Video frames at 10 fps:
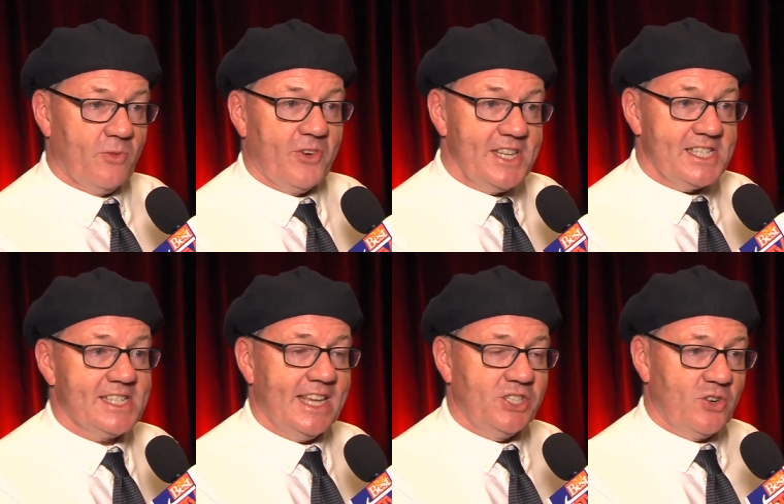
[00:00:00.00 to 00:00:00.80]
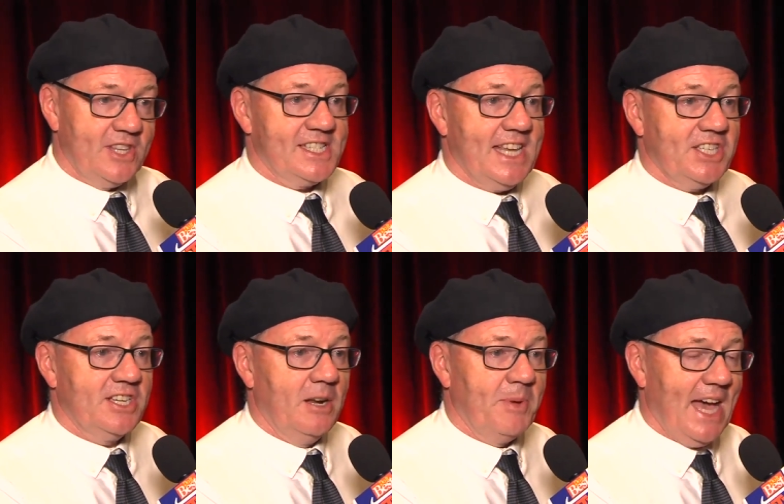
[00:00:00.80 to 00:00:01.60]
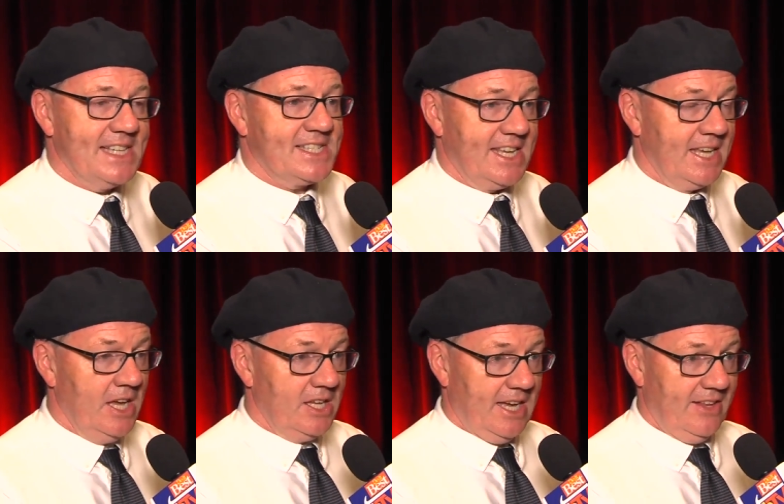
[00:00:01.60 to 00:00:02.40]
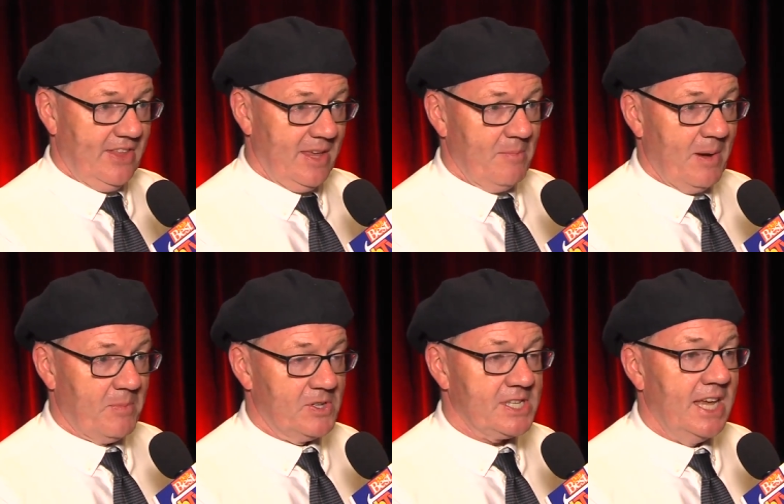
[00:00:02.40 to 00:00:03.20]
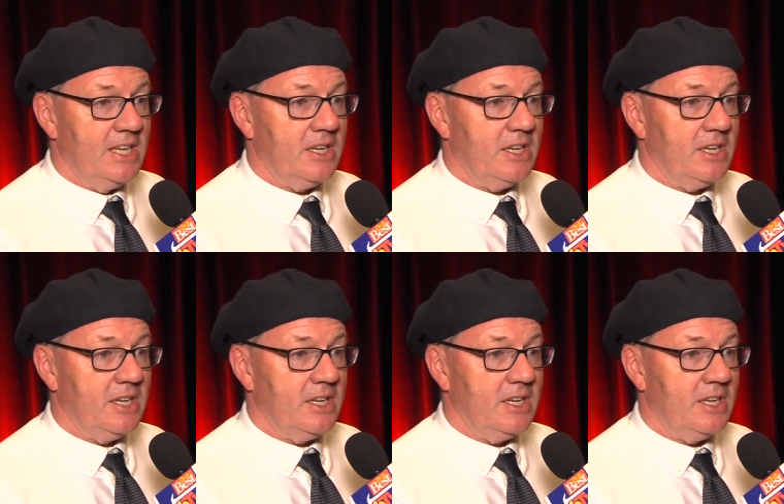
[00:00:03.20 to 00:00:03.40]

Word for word: So, for instance, eh, during the session, I'll be asking uh, the members